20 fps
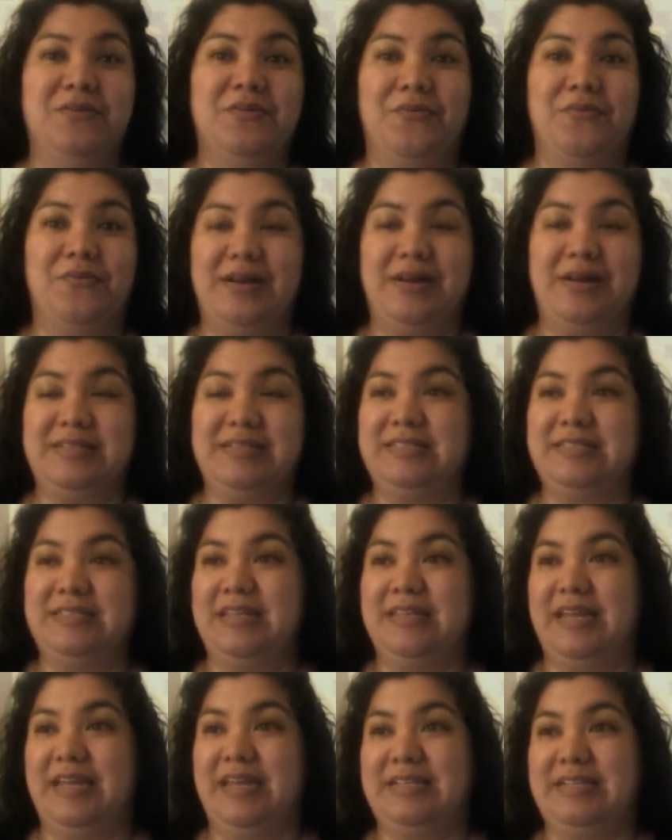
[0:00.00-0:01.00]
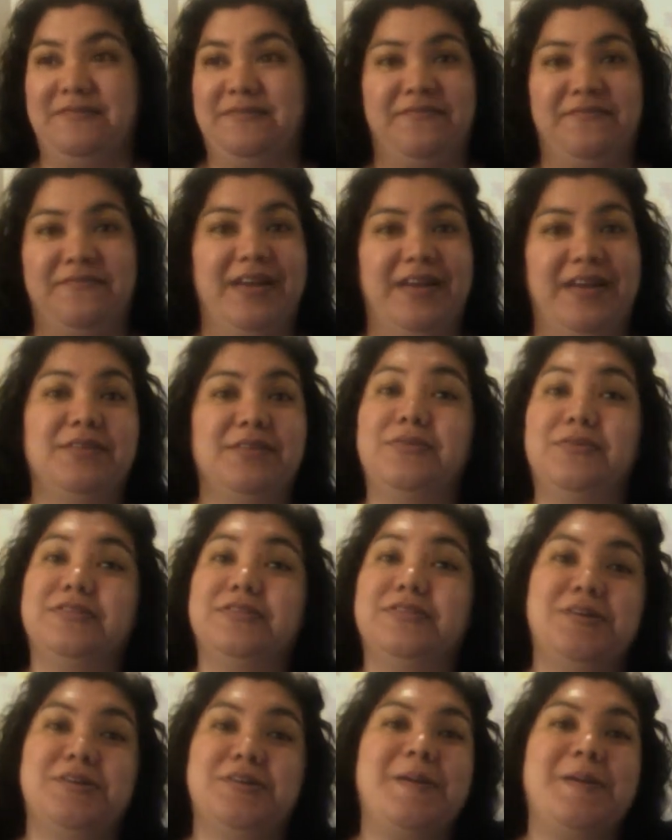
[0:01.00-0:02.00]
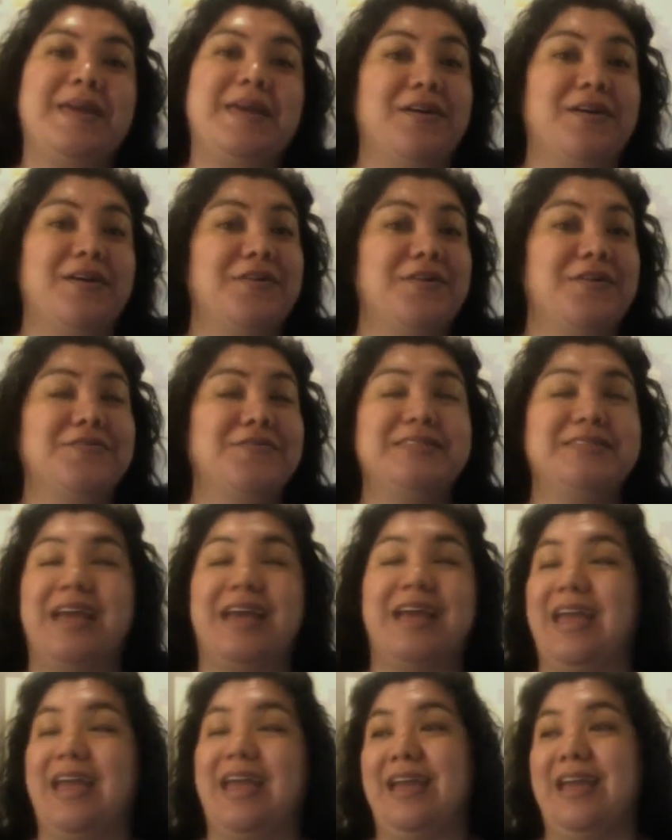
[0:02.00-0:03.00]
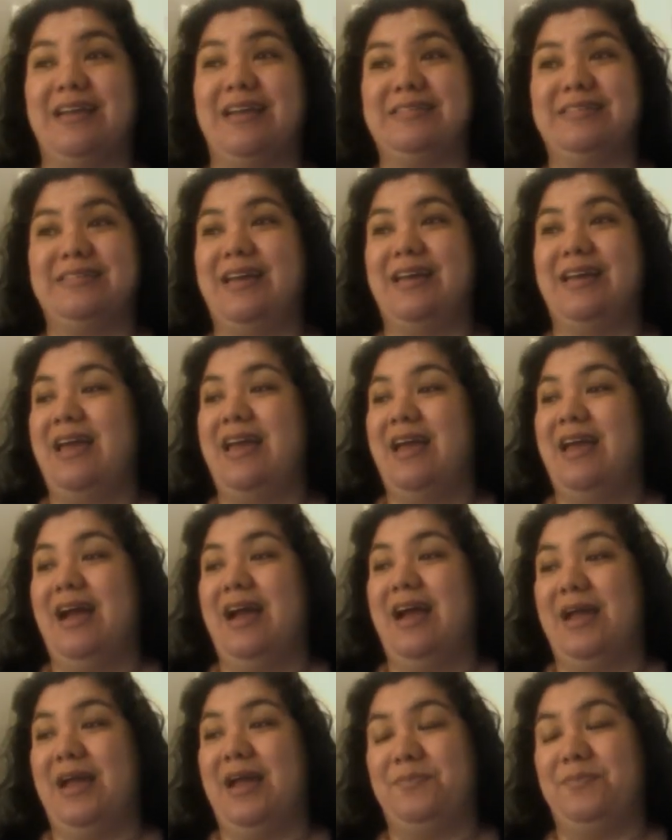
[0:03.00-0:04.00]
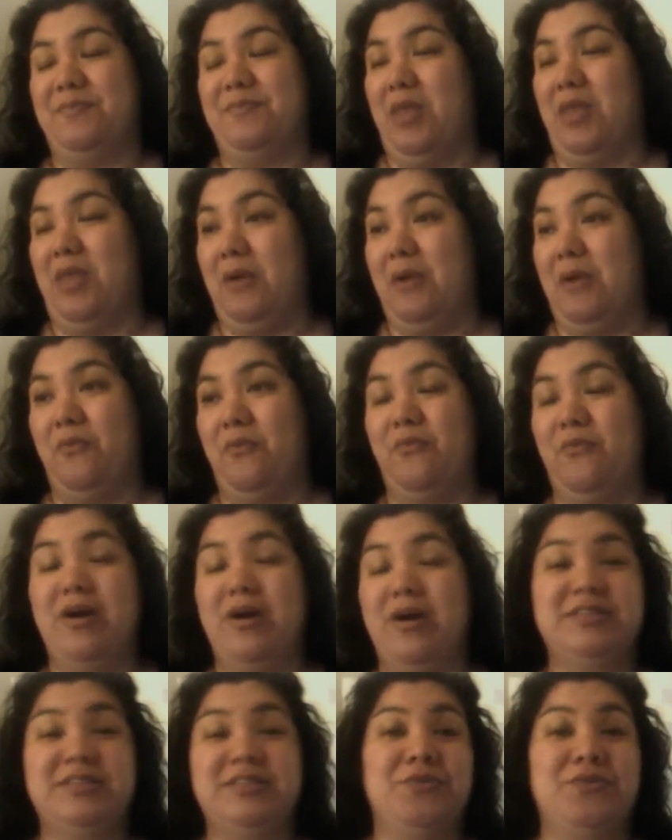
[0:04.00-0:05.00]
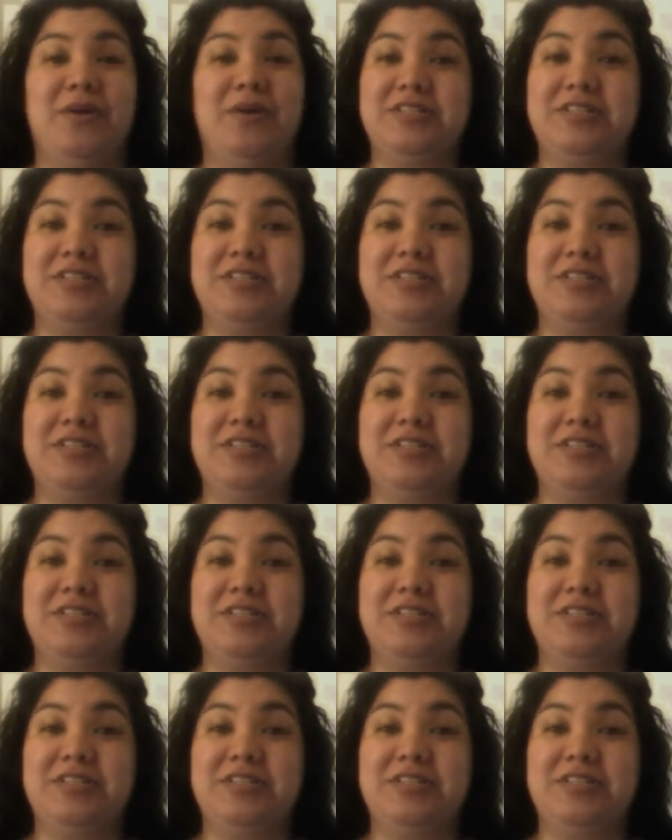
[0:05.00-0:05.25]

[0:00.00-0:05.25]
once it is available to be owned, and I want to watch it